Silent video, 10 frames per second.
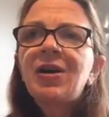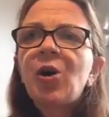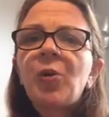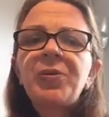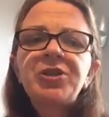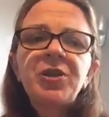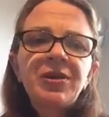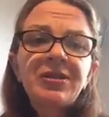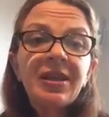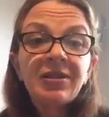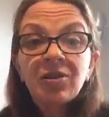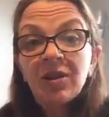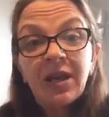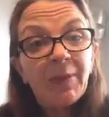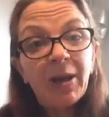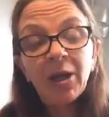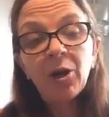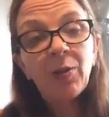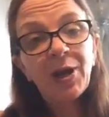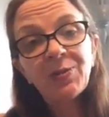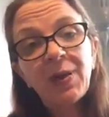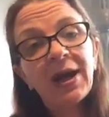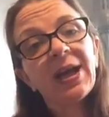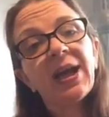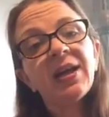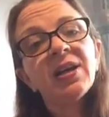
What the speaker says: opportunity has got to come out of your wage packet.